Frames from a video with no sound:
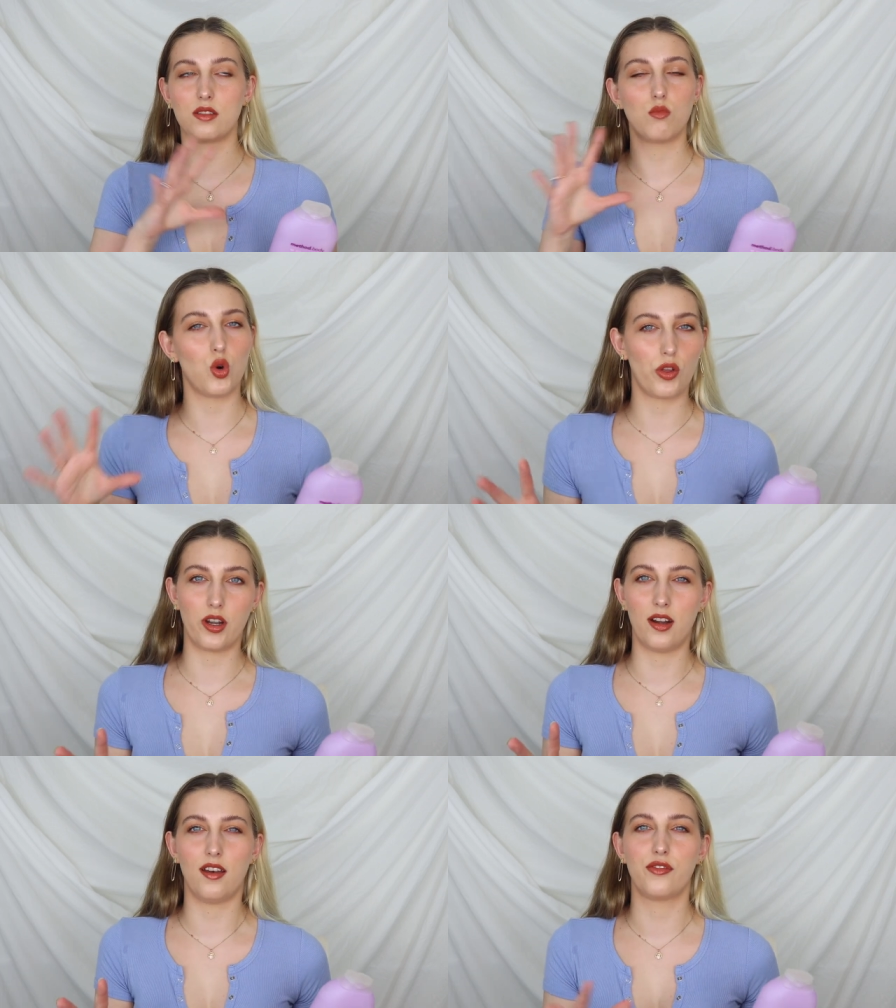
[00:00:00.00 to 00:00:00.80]
is more
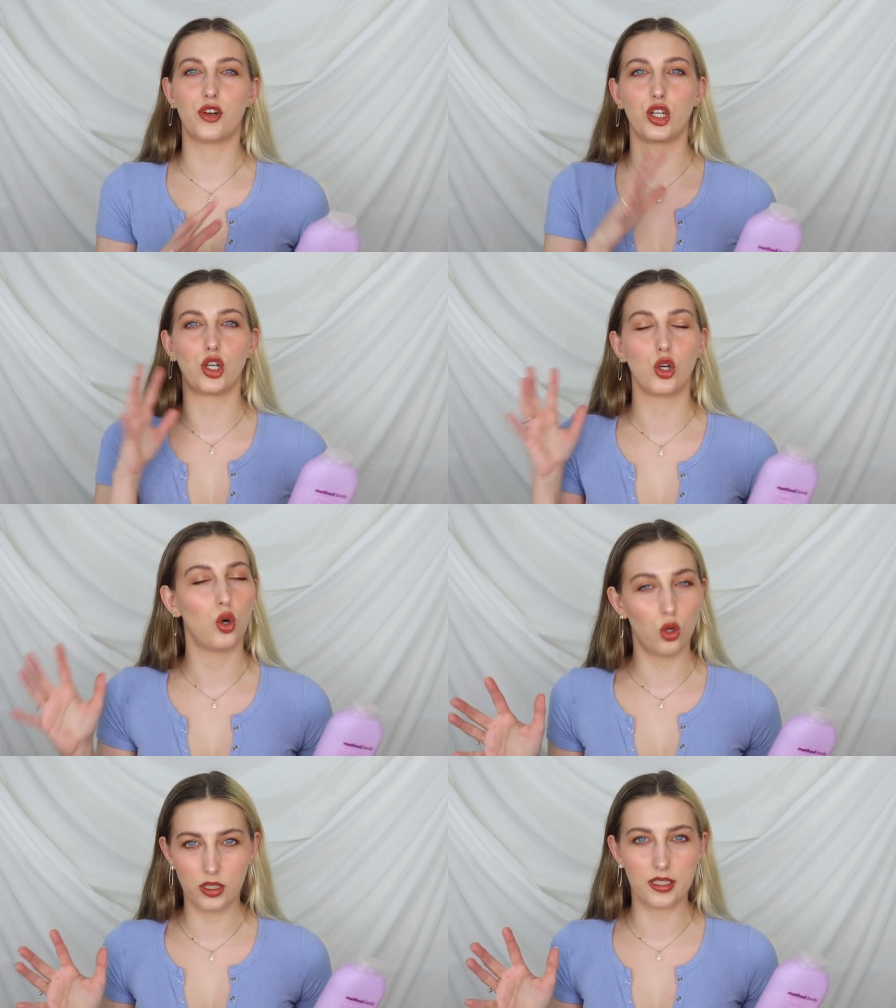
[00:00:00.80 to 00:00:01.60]
than enough for your
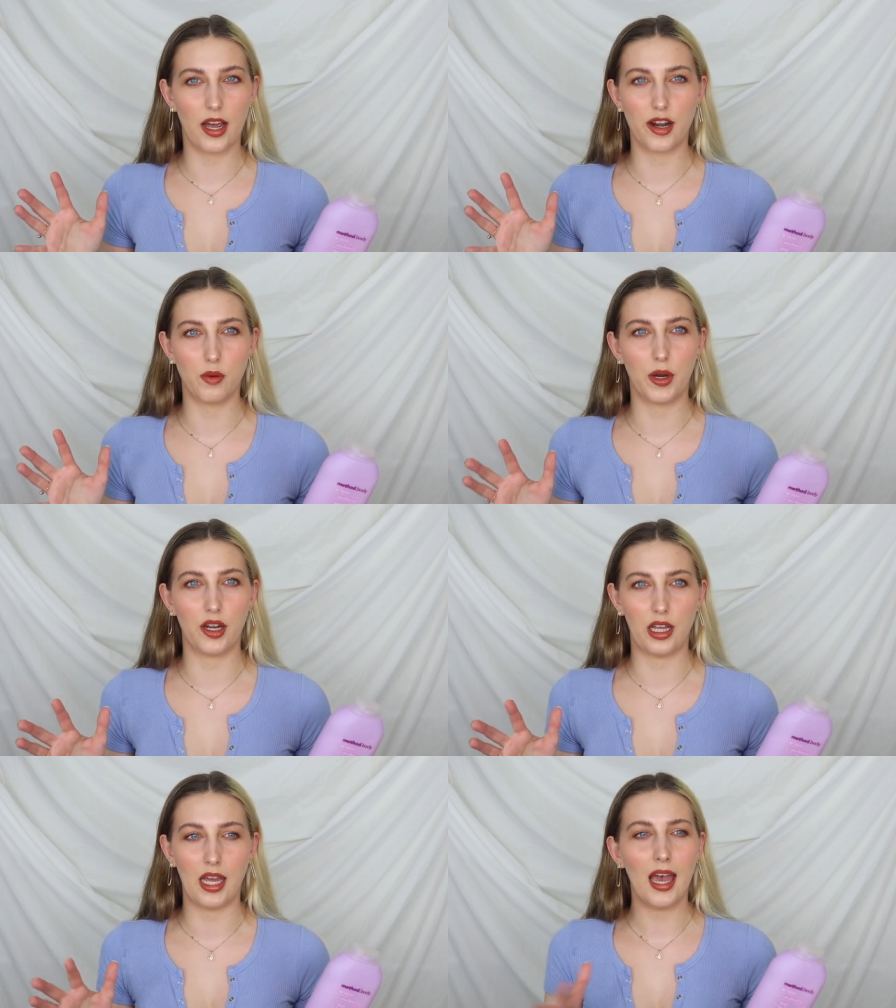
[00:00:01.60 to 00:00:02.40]
whole entire
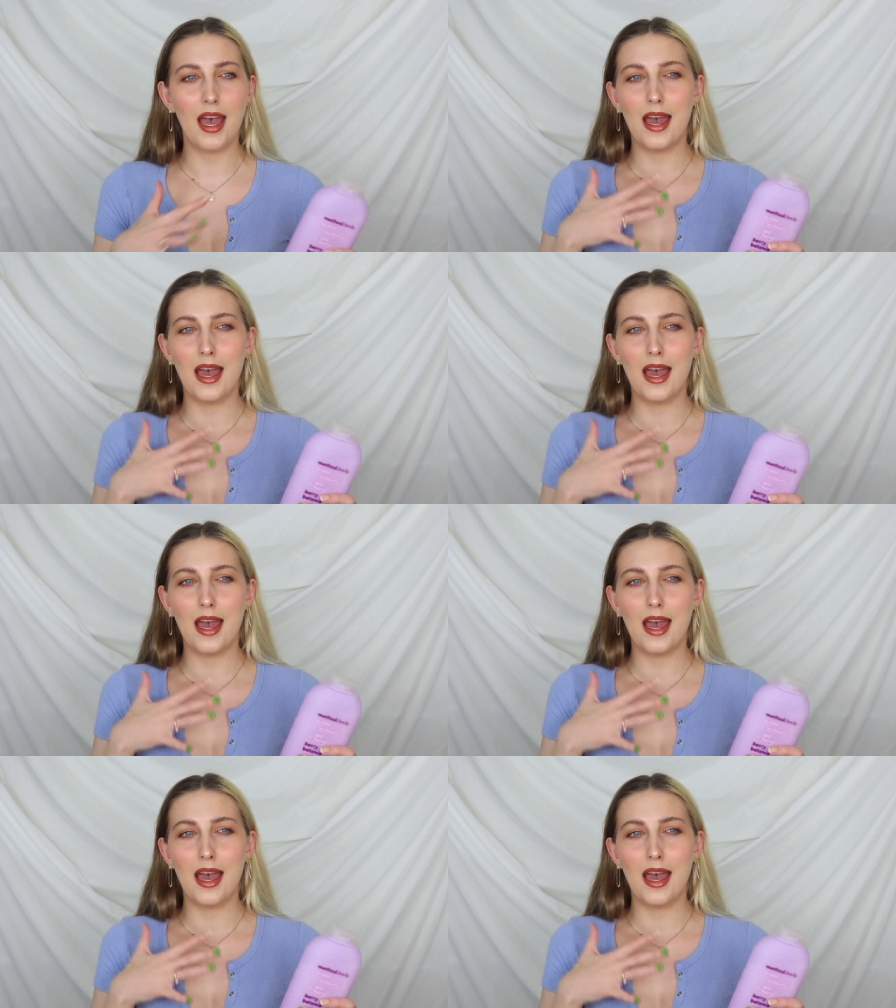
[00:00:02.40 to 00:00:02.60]
body.